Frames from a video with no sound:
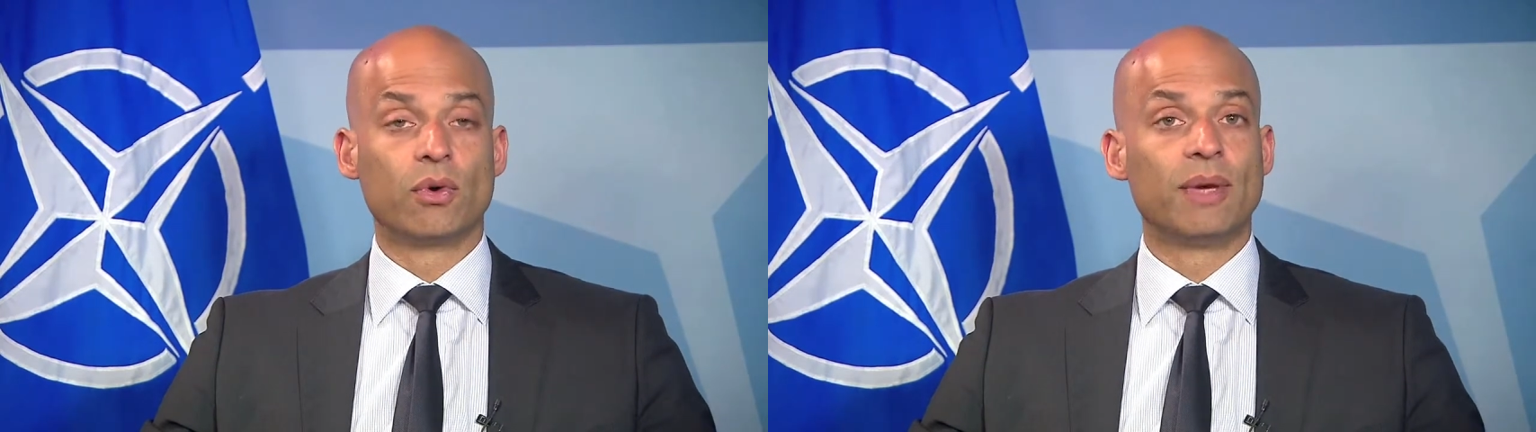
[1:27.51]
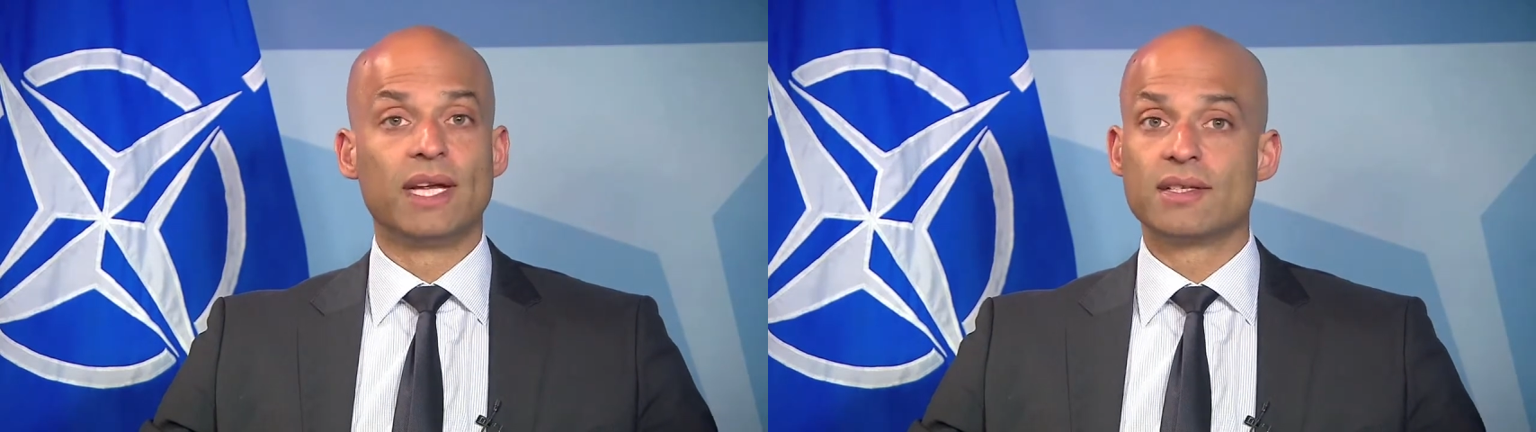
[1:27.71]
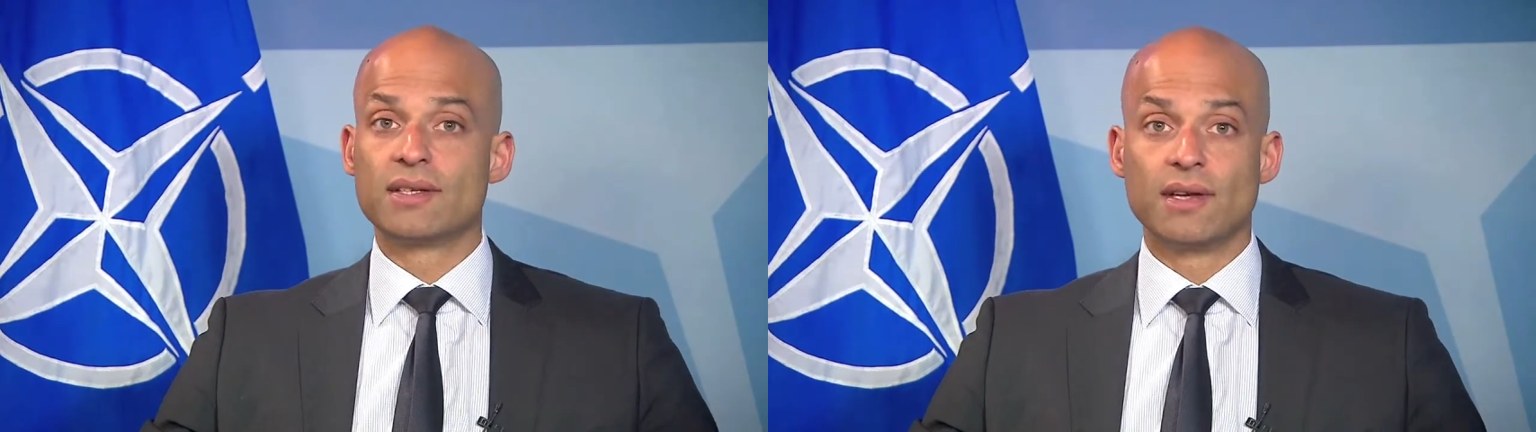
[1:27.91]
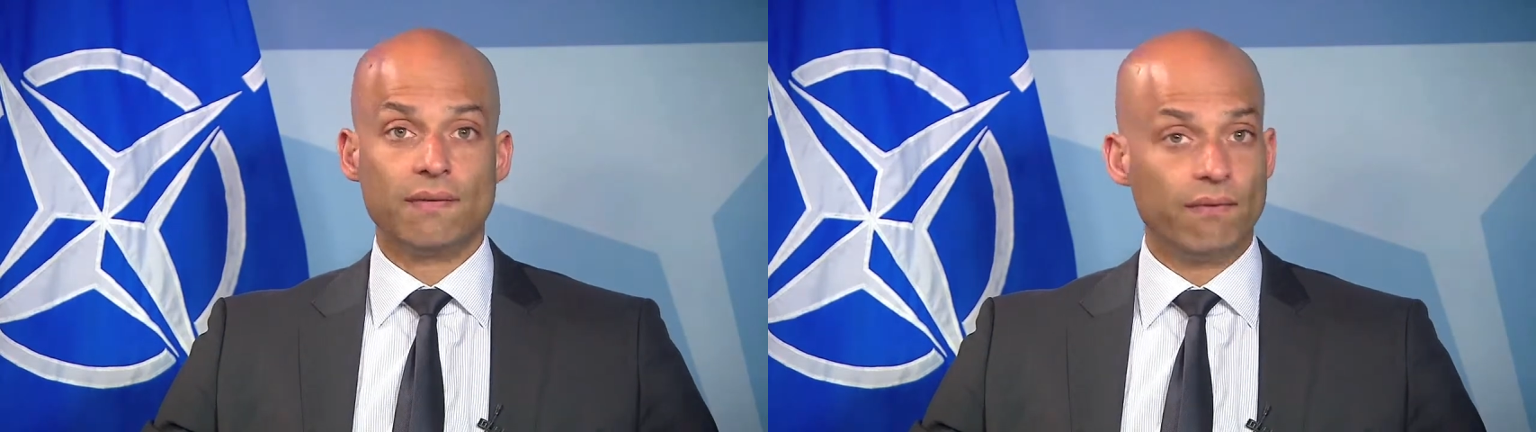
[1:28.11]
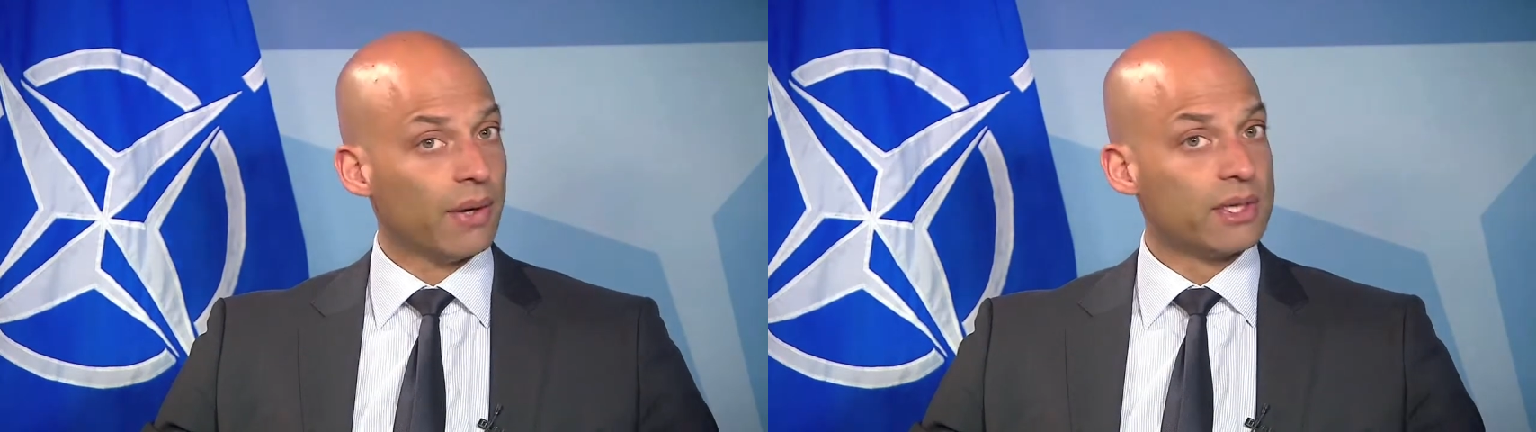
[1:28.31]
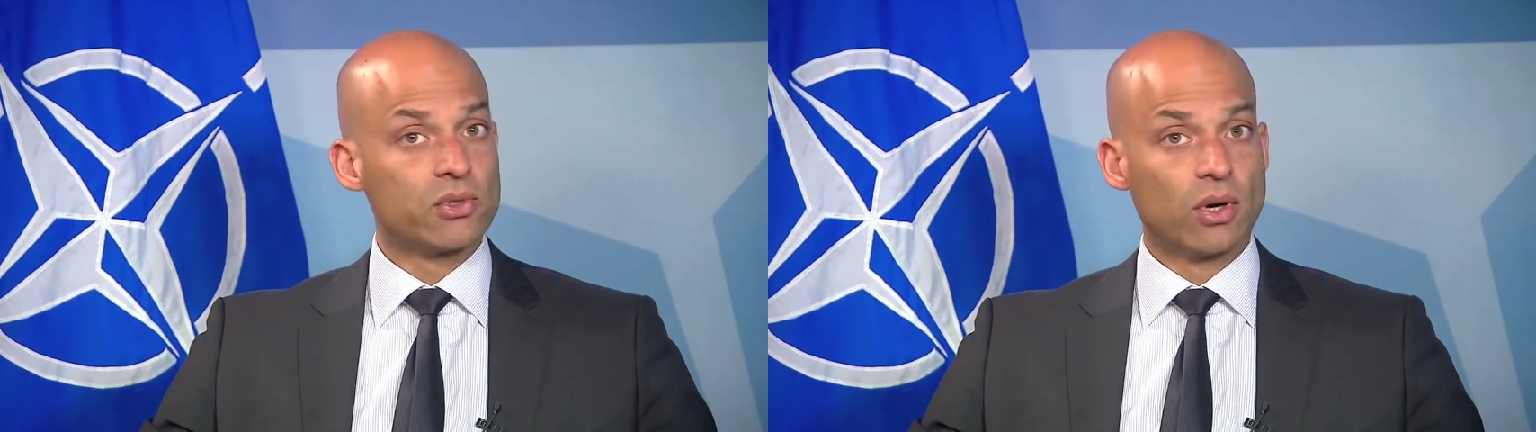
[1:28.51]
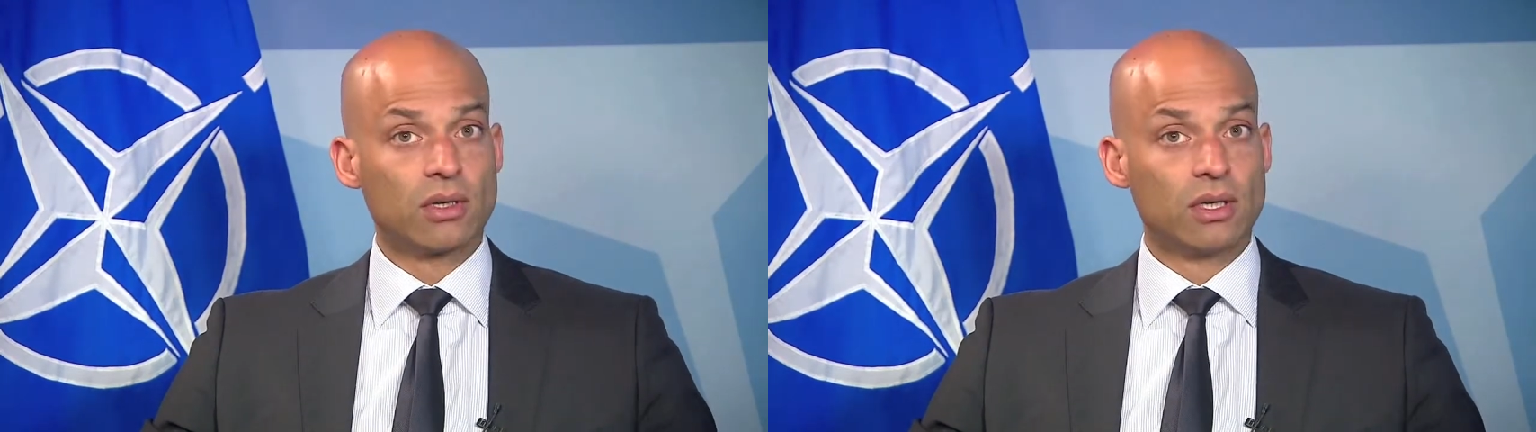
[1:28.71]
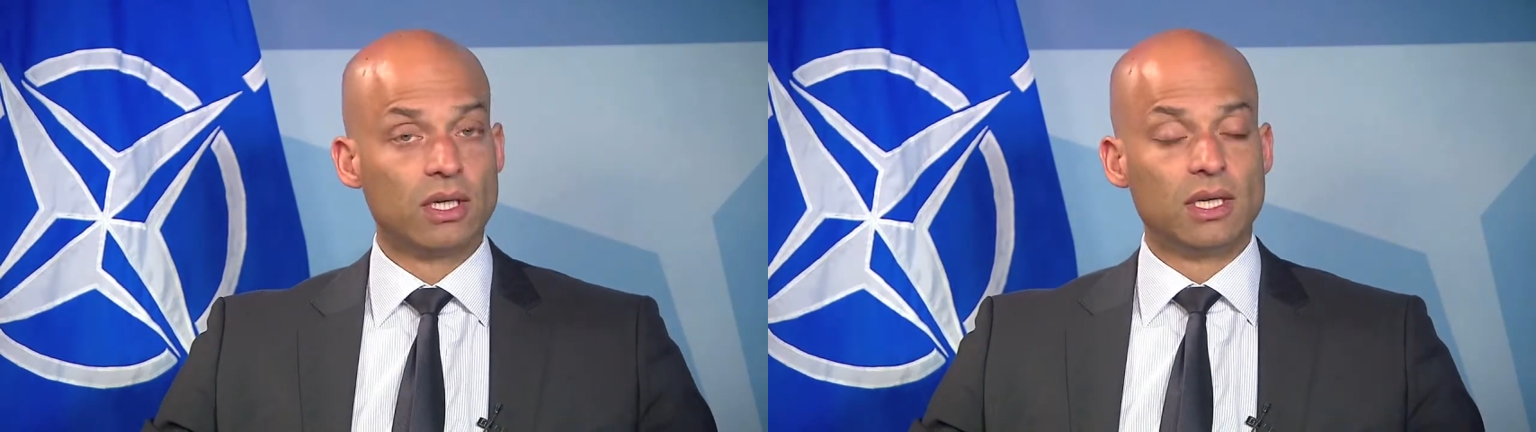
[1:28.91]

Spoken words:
remains very strong.